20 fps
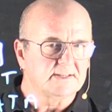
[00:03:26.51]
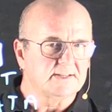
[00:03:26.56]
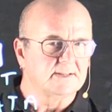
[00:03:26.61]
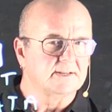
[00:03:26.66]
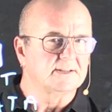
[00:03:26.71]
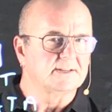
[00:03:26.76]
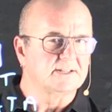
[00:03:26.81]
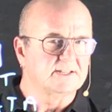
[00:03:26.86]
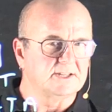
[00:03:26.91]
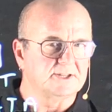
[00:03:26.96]
in
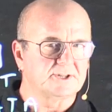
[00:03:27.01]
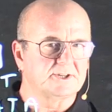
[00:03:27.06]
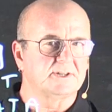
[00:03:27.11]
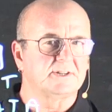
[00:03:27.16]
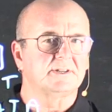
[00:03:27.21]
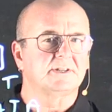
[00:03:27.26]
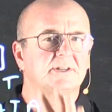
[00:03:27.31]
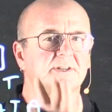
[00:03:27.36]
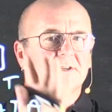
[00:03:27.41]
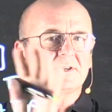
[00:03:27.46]

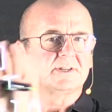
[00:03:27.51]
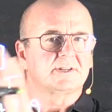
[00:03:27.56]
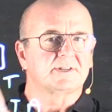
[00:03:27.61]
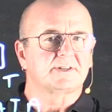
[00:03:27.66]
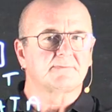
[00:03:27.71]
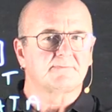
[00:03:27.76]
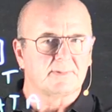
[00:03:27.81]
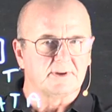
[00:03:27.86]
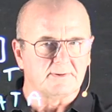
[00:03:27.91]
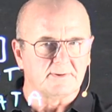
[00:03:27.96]
addition to just
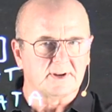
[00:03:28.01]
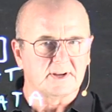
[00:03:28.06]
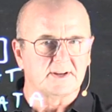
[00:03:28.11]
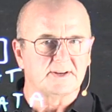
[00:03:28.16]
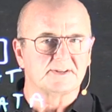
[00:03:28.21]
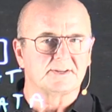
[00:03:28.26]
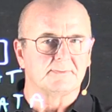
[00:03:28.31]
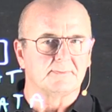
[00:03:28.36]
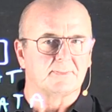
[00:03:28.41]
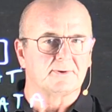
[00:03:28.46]
building a
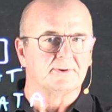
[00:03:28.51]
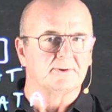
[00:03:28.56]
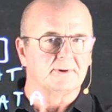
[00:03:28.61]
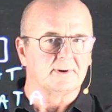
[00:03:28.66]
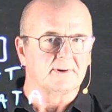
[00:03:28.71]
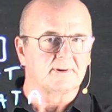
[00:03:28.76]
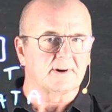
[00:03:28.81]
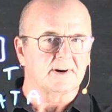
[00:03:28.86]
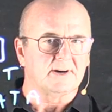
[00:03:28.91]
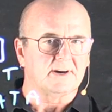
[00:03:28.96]
De
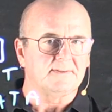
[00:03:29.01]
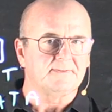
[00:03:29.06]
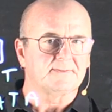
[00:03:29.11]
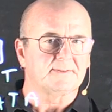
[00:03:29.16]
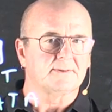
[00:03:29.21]
Bruijn graph.